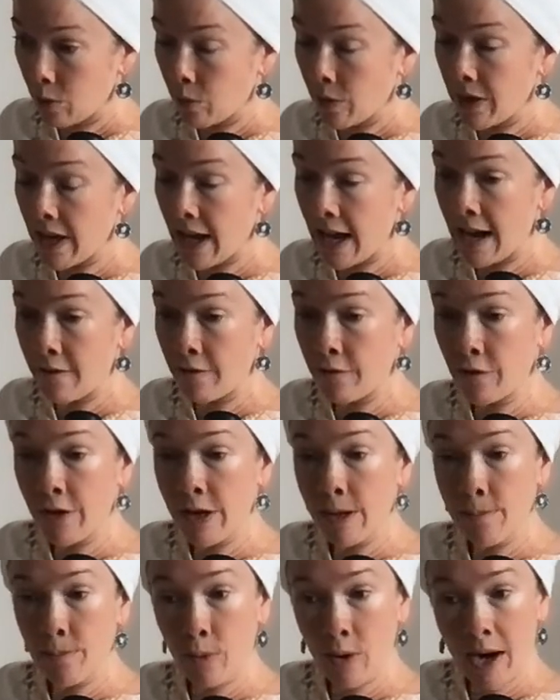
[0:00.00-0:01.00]
With
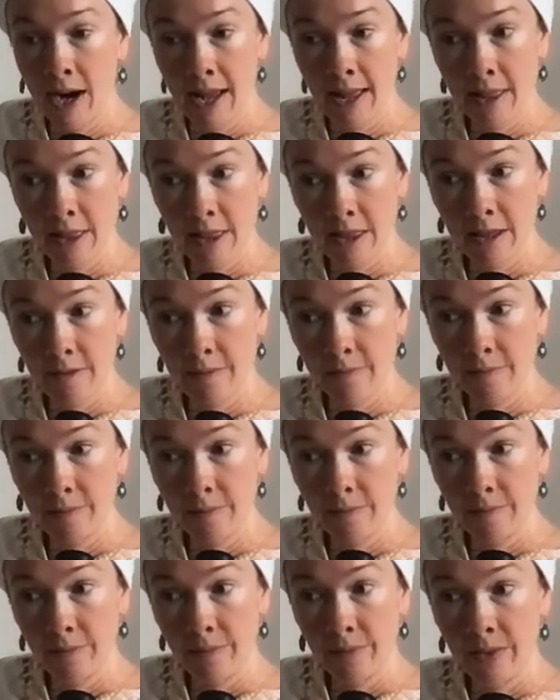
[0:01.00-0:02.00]
every breath,
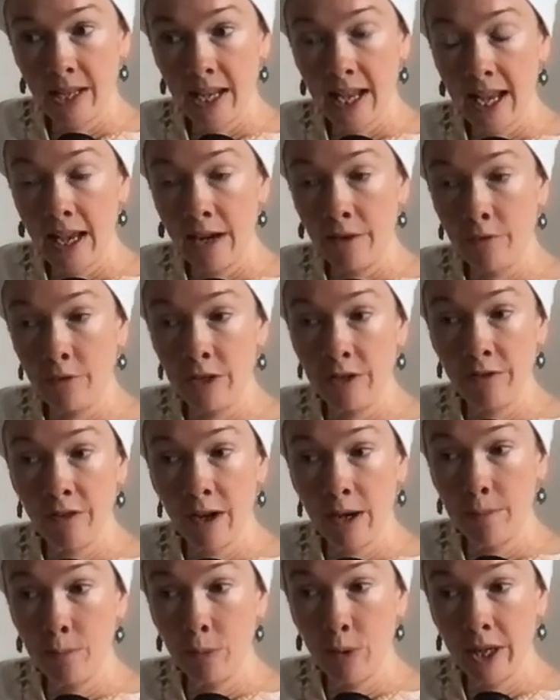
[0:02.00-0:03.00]
every
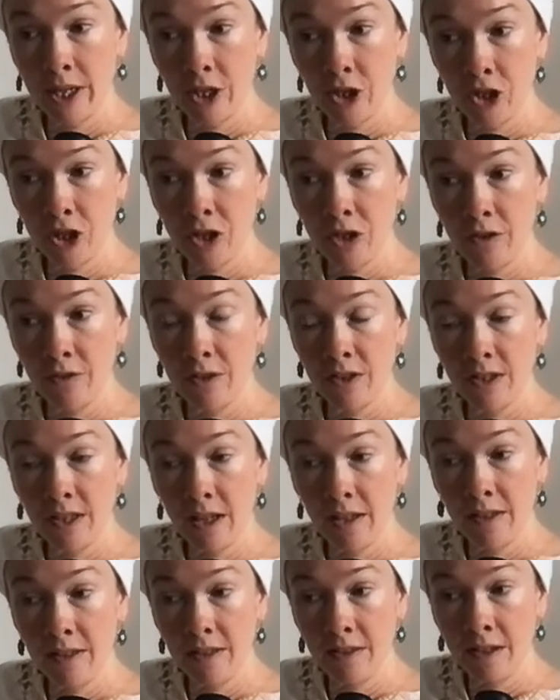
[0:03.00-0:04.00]
vibration of
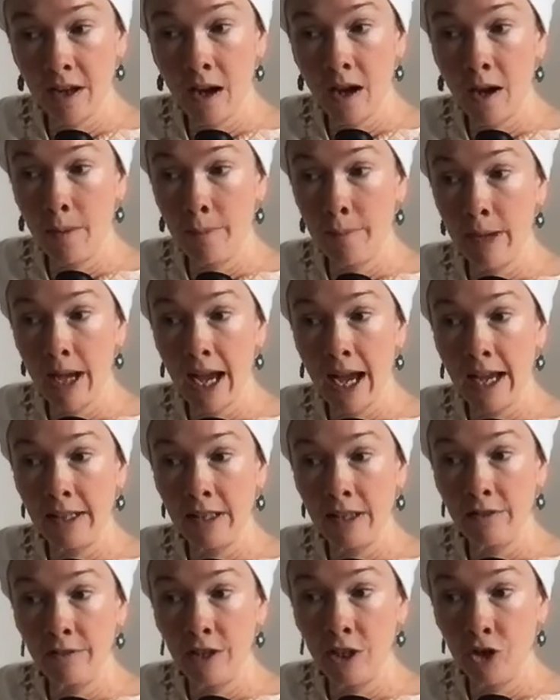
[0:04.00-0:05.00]
Sat Nam
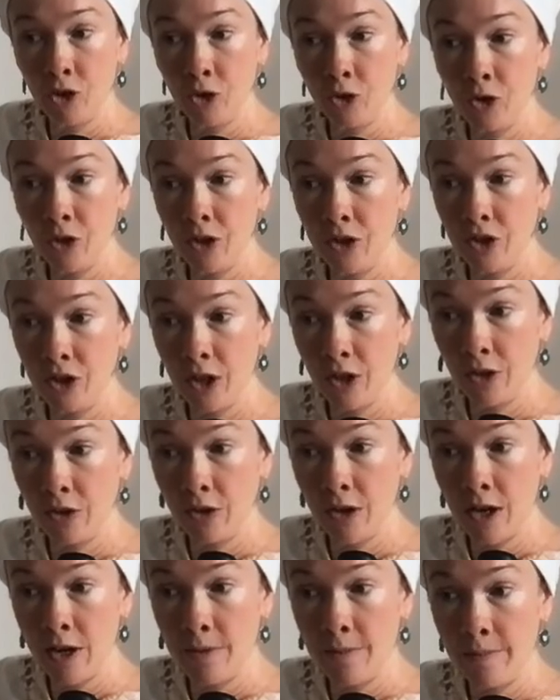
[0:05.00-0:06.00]
at Vishuddha
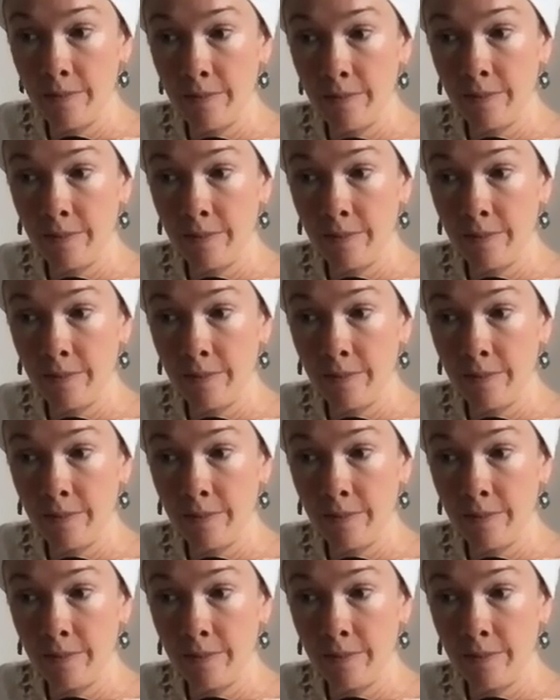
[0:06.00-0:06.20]
chakra,